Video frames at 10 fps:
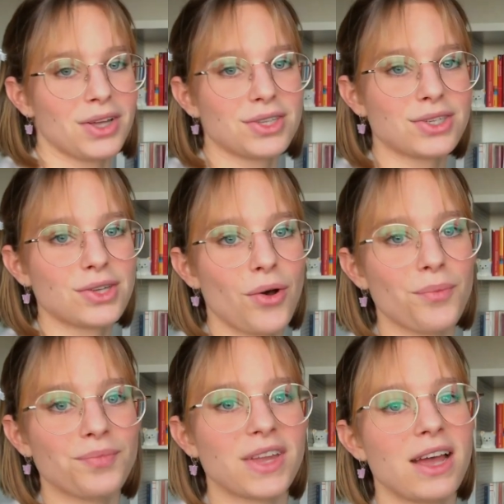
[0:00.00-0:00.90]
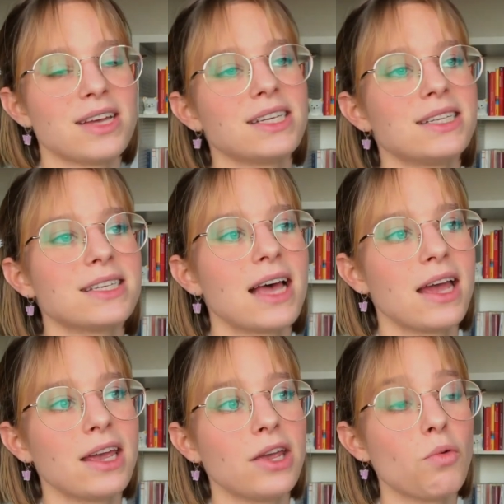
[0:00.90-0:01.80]
So, since
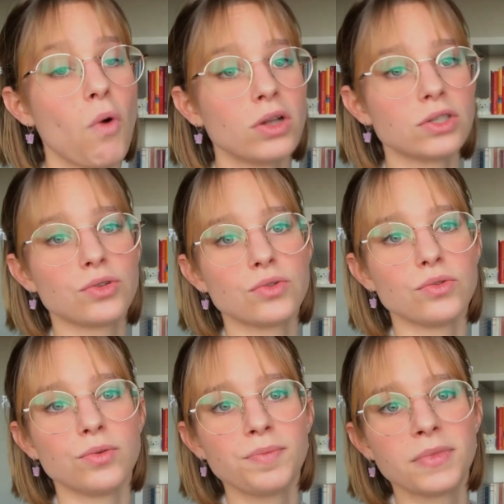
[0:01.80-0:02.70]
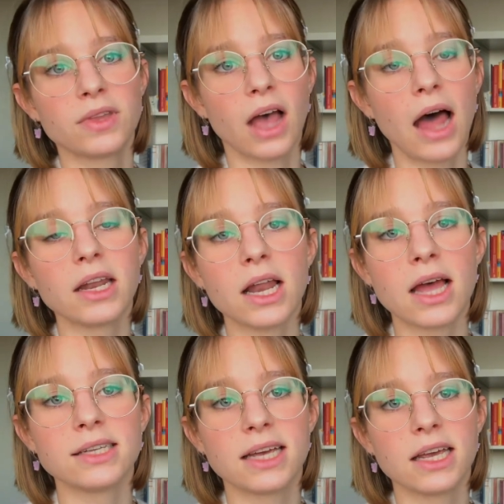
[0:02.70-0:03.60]
I want to
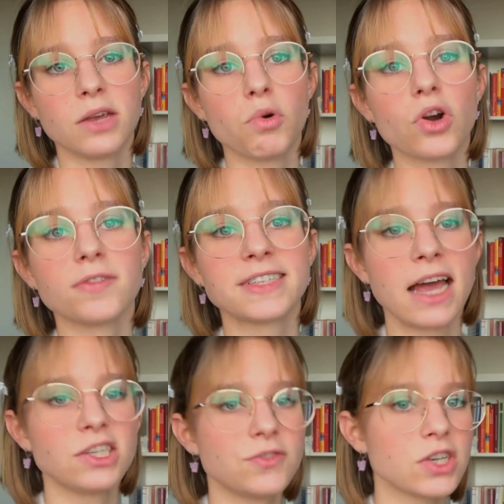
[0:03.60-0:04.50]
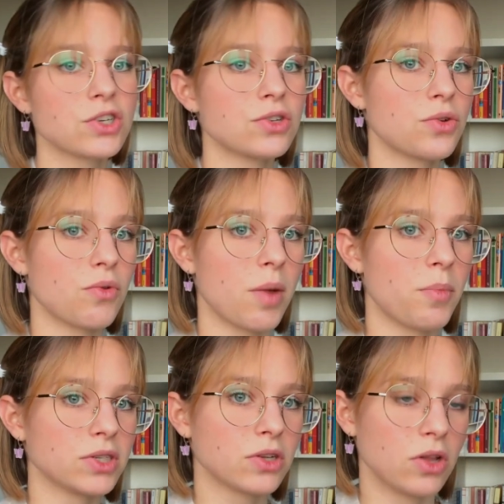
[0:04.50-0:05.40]
analyze a work of science fiction through a
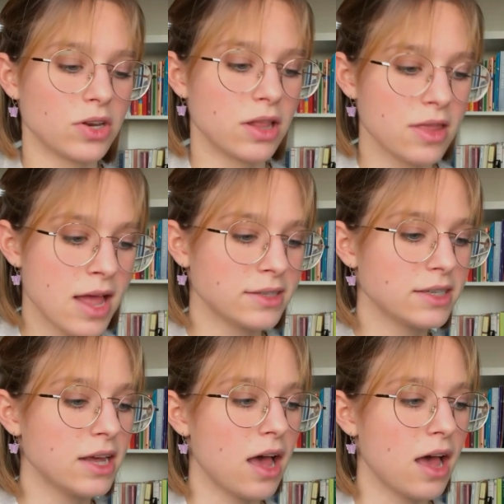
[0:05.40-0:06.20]
postcolonial lens,